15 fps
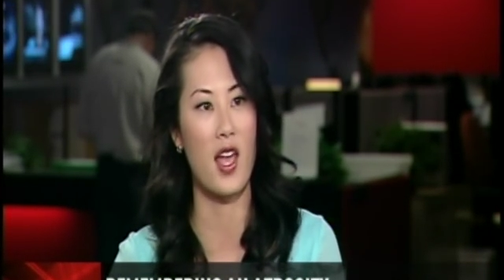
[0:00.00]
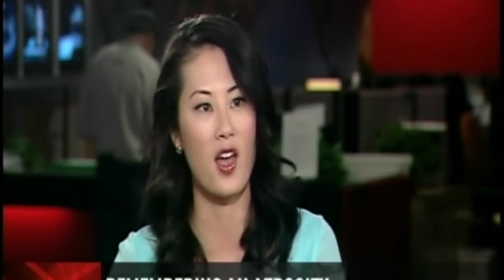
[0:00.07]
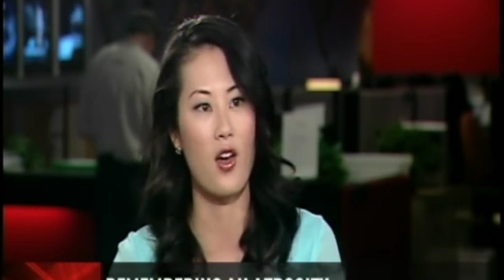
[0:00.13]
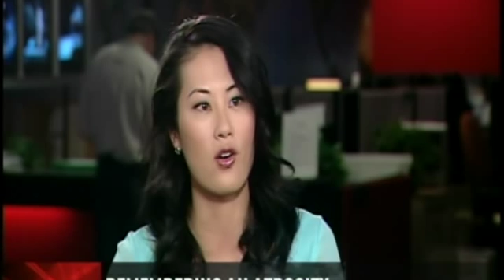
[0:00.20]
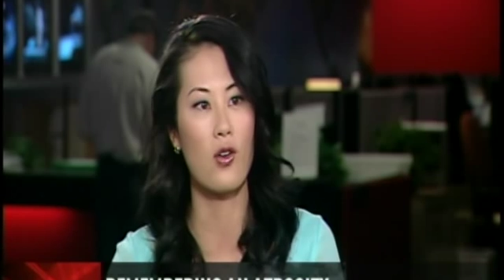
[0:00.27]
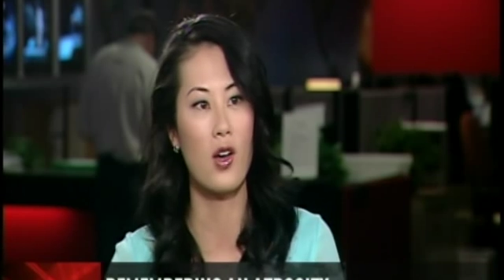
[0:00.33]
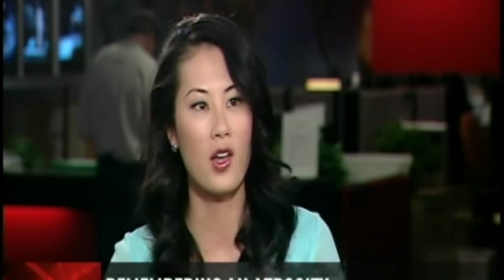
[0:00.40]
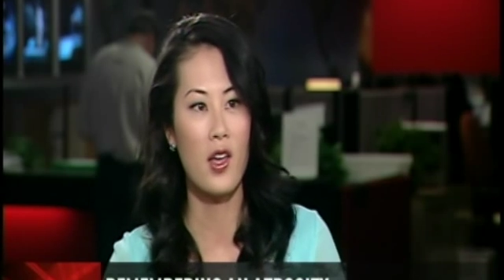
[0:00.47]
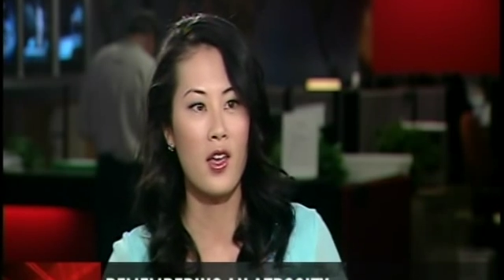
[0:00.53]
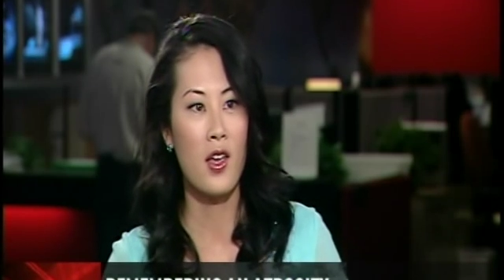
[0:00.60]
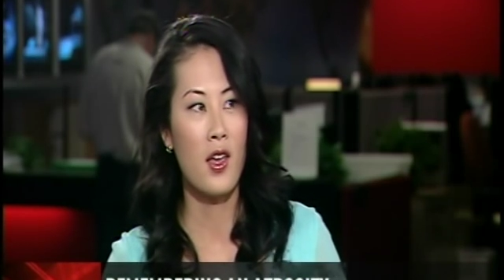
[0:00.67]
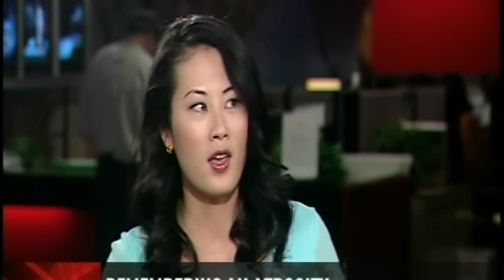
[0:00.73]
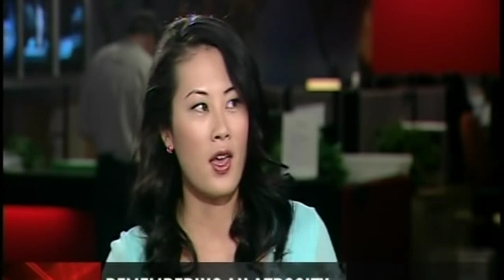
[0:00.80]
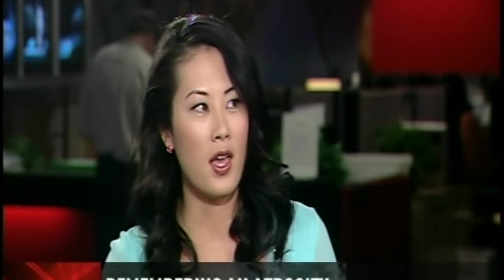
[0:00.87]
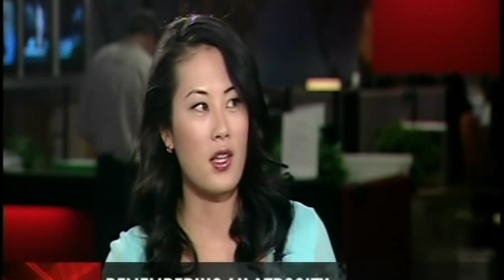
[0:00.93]
and how
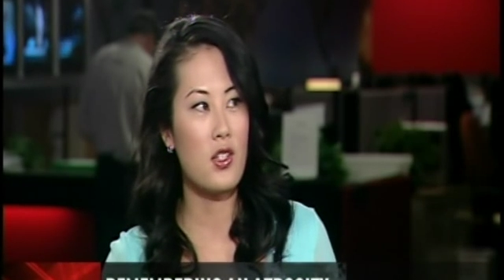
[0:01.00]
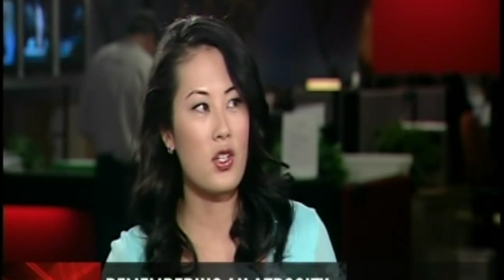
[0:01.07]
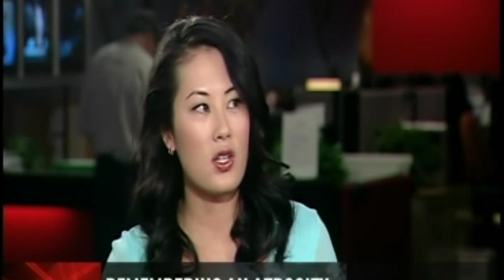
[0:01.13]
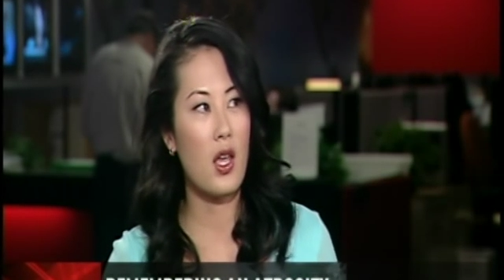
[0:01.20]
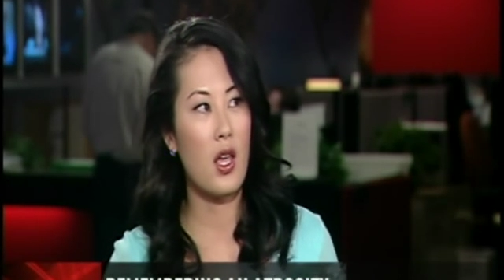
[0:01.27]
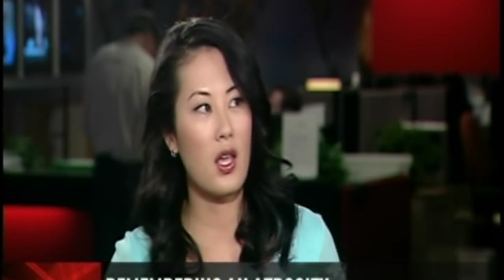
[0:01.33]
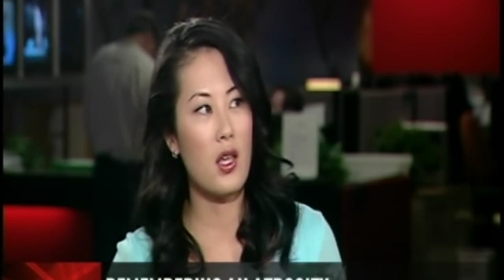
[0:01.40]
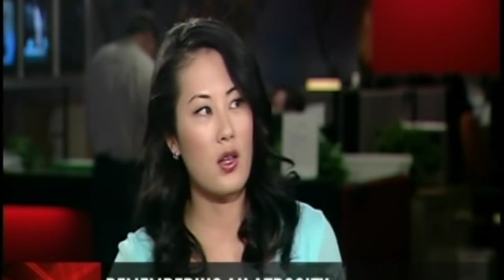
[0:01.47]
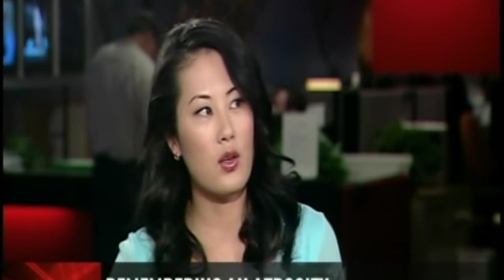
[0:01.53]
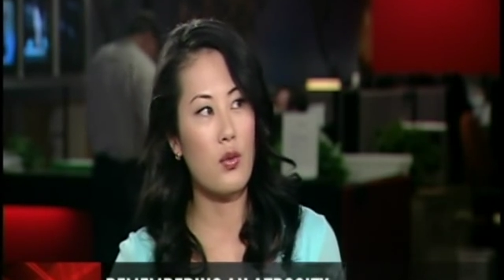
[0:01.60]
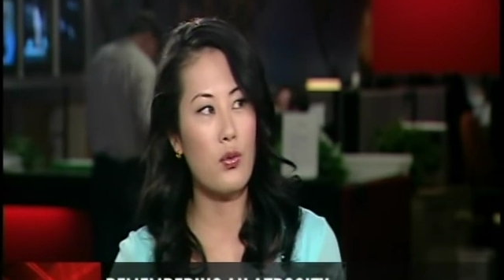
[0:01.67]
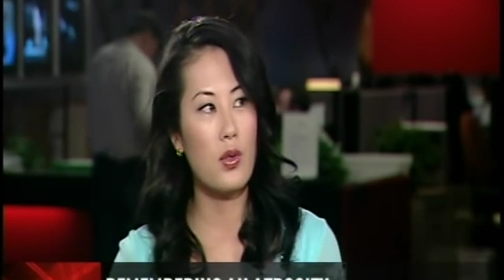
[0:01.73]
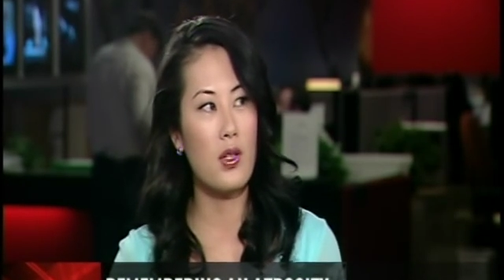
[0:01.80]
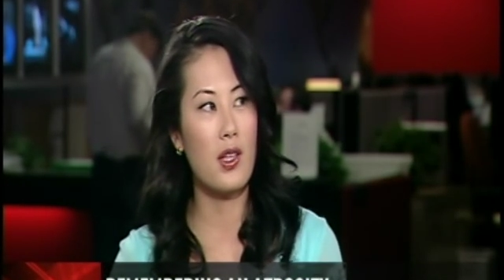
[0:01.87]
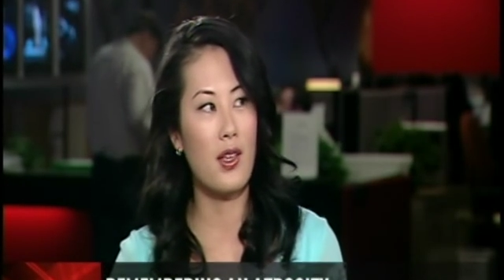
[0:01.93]
it
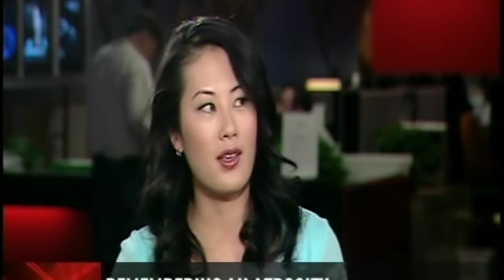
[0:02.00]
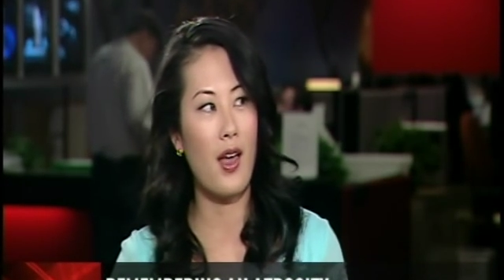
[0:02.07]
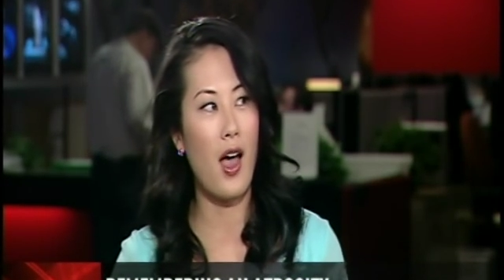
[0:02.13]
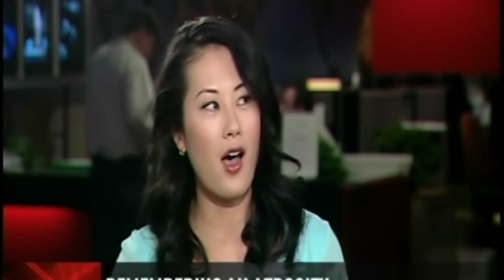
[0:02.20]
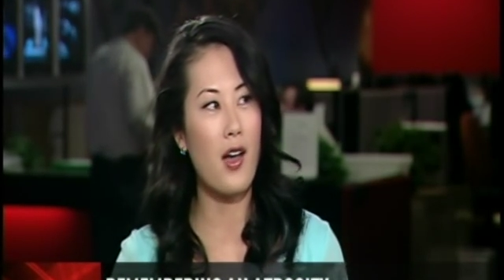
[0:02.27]
really,